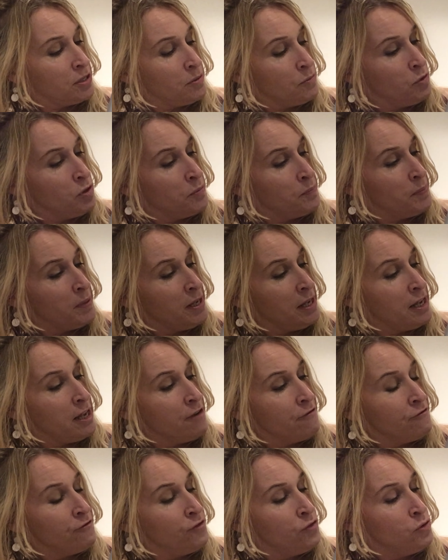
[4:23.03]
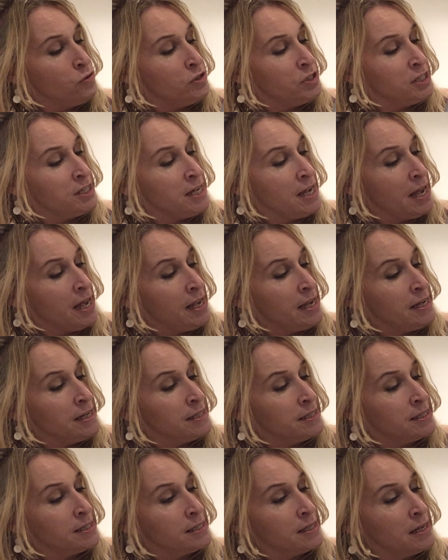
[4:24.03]
would be
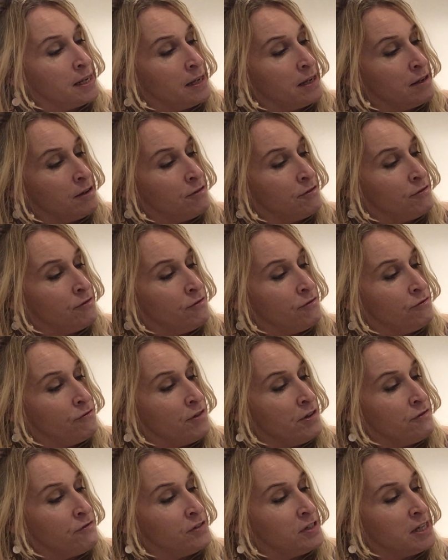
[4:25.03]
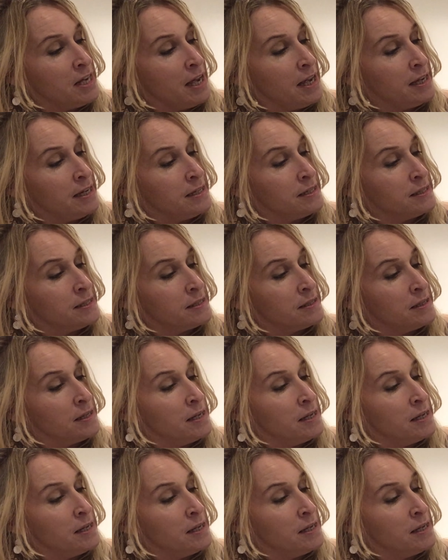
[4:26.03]
48, 58.